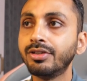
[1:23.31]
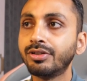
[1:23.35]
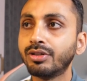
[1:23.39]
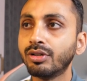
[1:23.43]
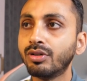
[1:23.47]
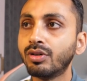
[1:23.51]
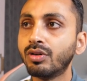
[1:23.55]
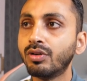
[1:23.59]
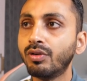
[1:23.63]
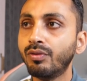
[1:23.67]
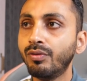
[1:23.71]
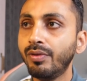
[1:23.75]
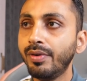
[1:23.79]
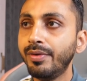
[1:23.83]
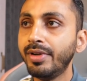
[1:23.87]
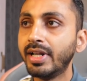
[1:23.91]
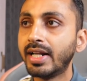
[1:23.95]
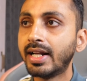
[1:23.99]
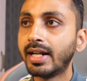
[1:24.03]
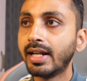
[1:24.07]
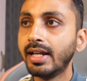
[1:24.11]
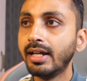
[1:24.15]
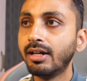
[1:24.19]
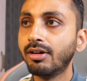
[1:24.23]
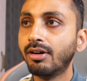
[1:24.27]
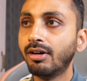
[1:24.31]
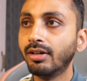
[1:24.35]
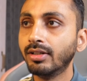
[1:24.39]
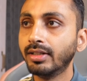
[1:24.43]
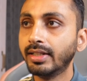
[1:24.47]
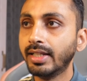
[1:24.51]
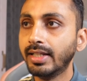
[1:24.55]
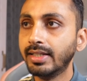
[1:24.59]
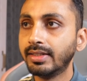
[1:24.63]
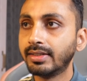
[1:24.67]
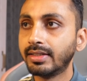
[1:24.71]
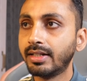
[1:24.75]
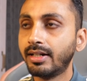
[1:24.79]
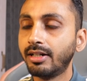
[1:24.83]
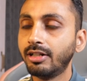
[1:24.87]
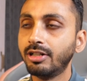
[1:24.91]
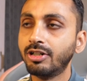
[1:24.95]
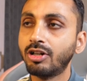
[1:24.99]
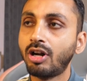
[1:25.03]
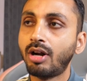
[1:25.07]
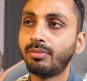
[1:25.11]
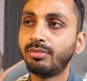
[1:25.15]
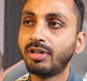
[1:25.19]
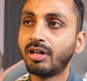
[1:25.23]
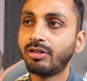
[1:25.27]
So we will click on this
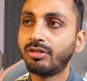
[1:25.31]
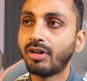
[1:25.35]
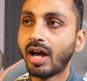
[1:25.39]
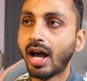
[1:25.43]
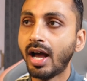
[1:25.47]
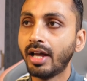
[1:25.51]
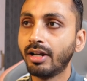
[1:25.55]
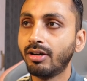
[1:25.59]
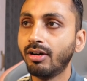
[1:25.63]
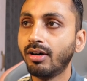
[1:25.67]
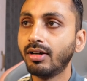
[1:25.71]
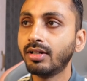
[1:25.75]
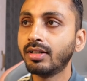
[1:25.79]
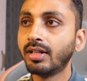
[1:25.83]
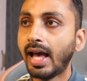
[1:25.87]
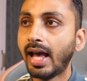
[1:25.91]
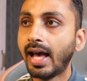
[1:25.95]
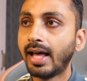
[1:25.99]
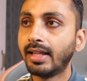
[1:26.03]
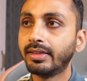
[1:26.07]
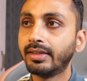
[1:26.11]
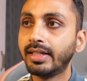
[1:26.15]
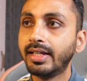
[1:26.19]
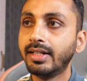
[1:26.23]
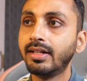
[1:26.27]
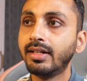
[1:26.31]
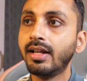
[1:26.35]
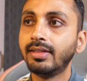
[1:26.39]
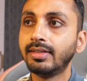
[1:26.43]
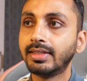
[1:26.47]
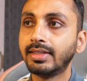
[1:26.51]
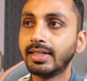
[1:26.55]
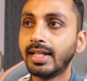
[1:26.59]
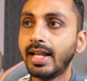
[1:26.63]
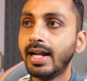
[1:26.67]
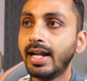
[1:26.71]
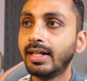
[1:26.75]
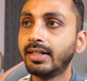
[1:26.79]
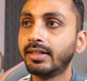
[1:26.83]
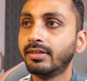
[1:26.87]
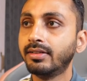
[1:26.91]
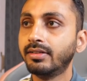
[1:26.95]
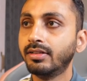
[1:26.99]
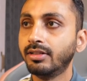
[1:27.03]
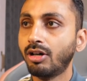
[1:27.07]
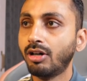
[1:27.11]
drop down icon and then select